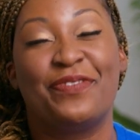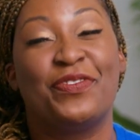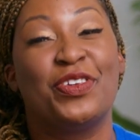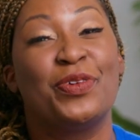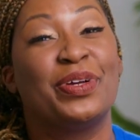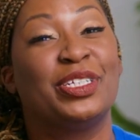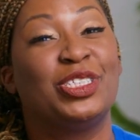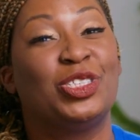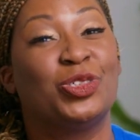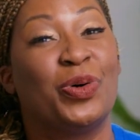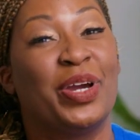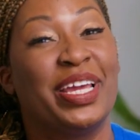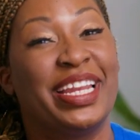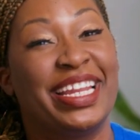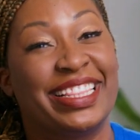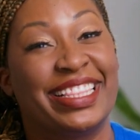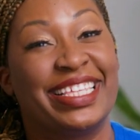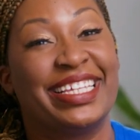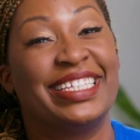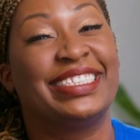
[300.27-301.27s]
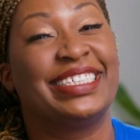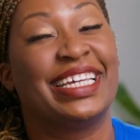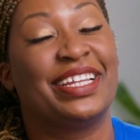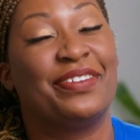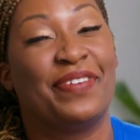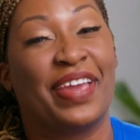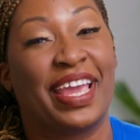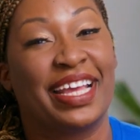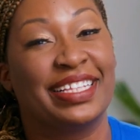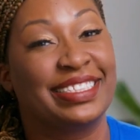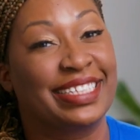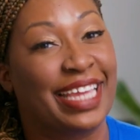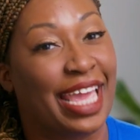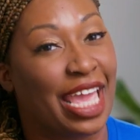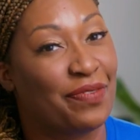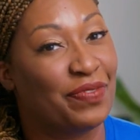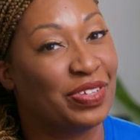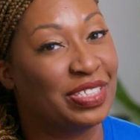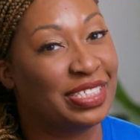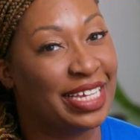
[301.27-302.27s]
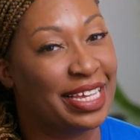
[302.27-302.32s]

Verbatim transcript: If you enjoyed this advanced Canva